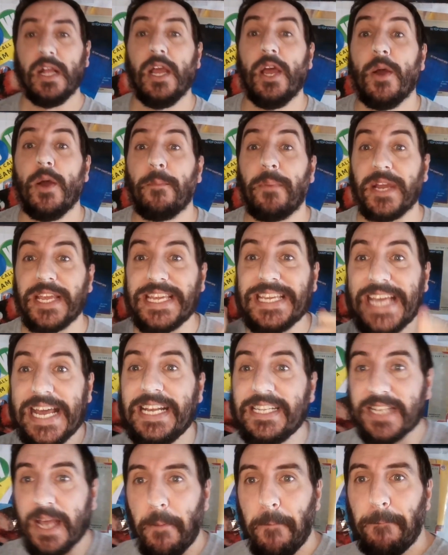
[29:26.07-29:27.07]
But
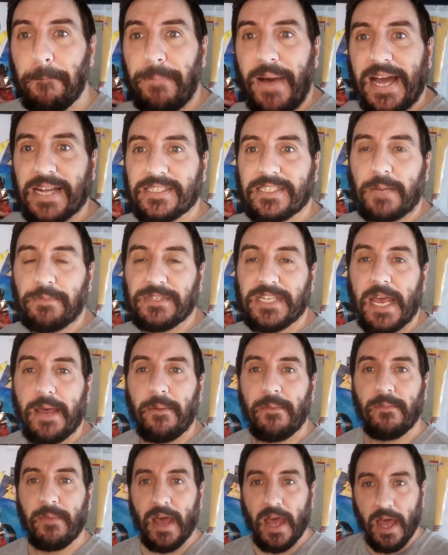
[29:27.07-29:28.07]
yes, back
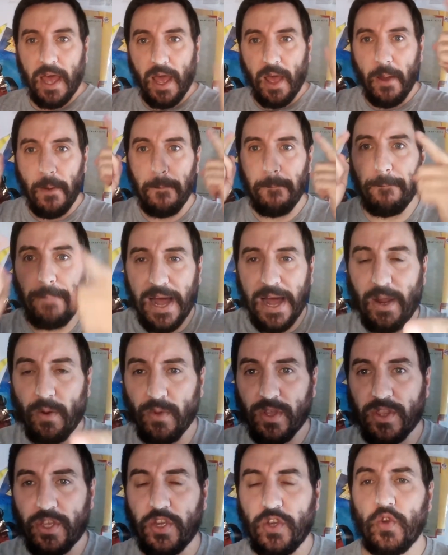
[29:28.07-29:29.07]
September. Back
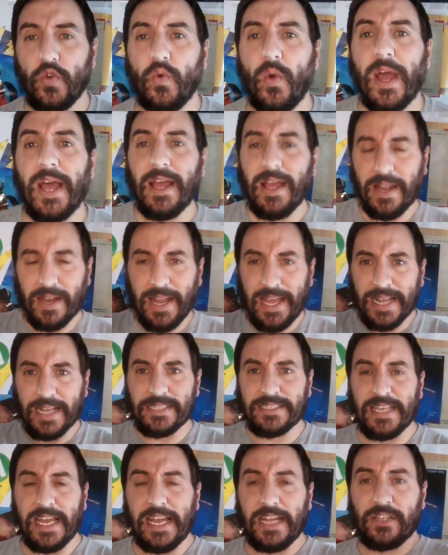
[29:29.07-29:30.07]
with you. Like I
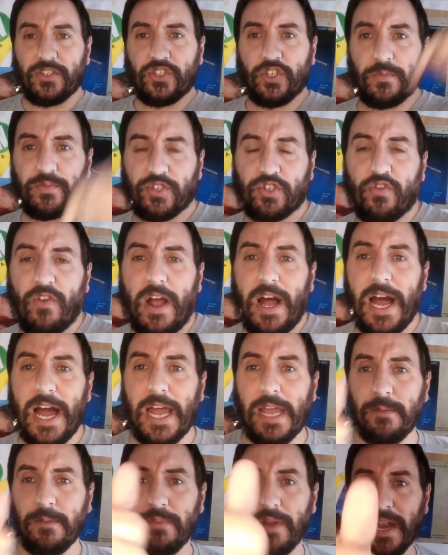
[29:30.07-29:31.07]
said,
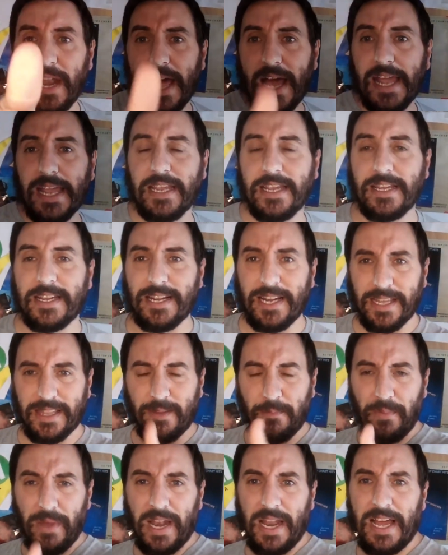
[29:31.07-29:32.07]
subscribe, like, click the
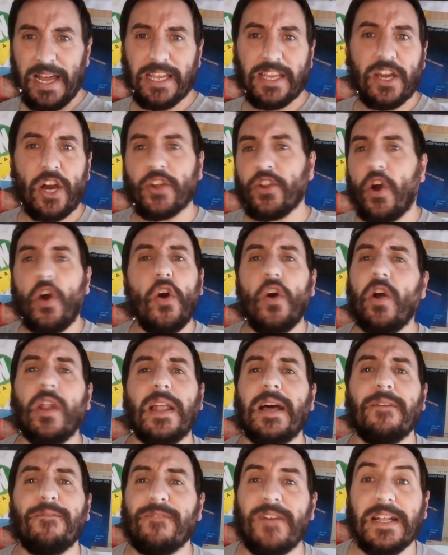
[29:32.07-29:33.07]
bell icon, all
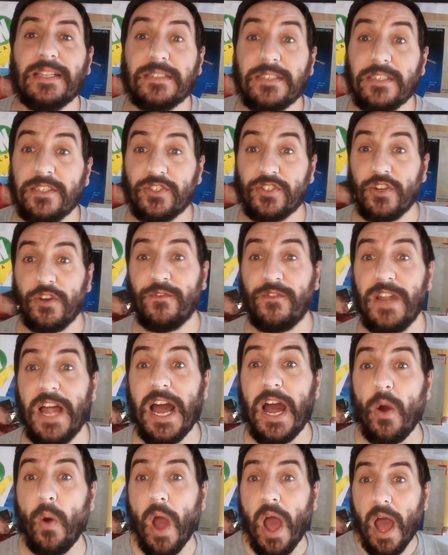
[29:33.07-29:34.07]
that fancy stuff
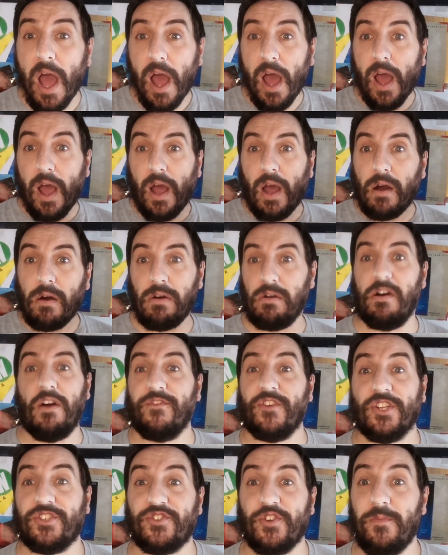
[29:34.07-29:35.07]
now. Oh, I've
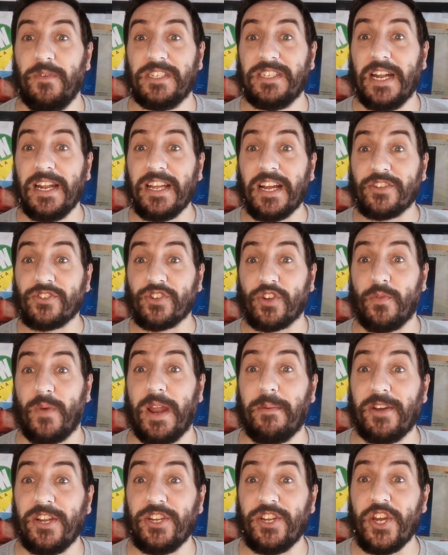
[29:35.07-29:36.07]
got so much energy, I don't know what
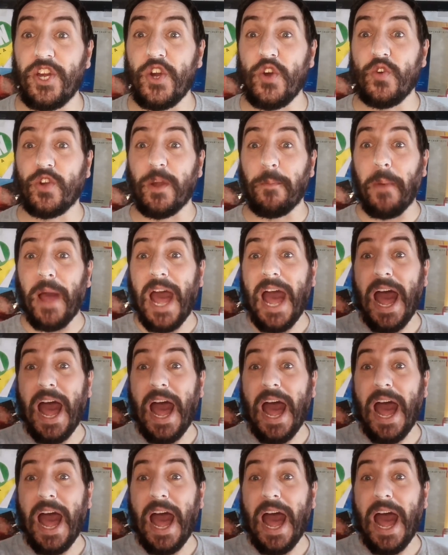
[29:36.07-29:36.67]
I'm going to do. Goodbye!